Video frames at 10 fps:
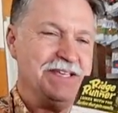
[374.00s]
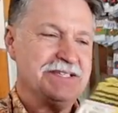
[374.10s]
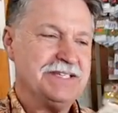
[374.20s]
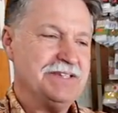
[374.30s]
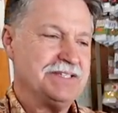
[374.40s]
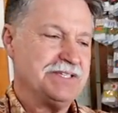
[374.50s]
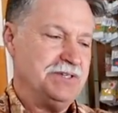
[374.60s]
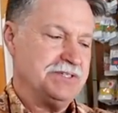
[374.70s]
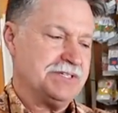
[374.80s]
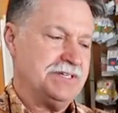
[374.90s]
You see this
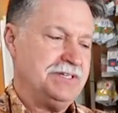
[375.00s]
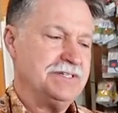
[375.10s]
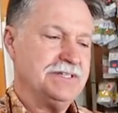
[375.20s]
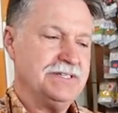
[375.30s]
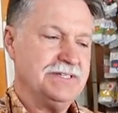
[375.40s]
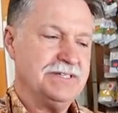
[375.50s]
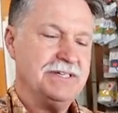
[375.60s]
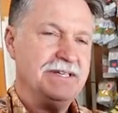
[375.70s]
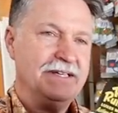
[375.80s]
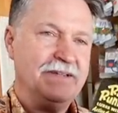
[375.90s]
hula skirt?
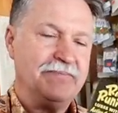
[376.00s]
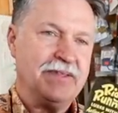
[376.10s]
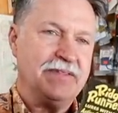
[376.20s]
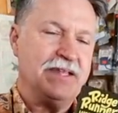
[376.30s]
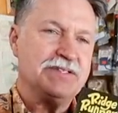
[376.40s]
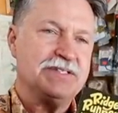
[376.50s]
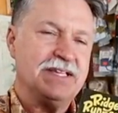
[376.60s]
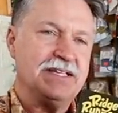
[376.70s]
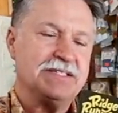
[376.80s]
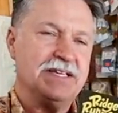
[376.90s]
That's
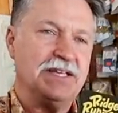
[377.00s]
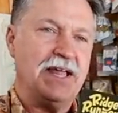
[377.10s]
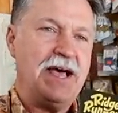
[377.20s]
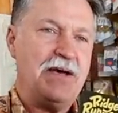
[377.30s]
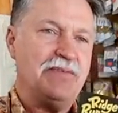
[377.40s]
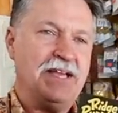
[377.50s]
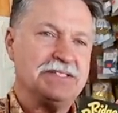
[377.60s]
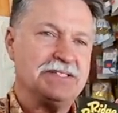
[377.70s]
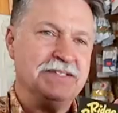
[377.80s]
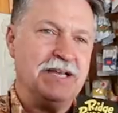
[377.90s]
that's uh, live
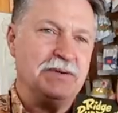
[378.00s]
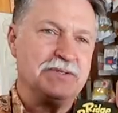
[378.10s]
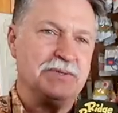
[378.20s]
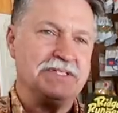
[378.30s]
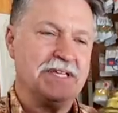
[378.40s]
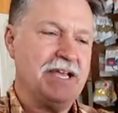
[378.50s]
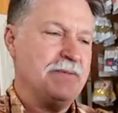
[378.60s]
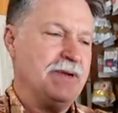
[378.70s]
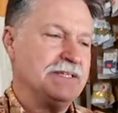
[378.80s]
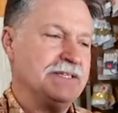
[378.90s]
action. That was risque
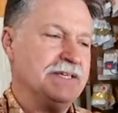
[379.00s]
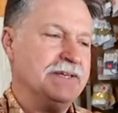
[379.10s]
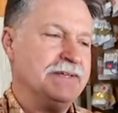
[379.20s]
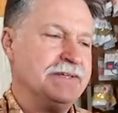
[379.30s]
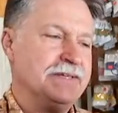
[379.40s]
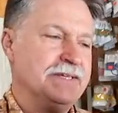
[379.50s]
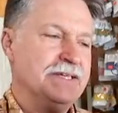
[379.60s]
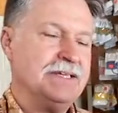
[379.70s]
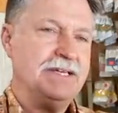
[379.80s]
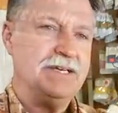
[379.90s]
back then.
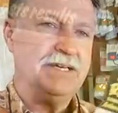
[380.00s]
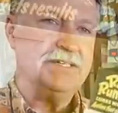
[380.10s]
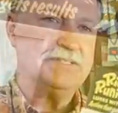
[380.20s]
Uh,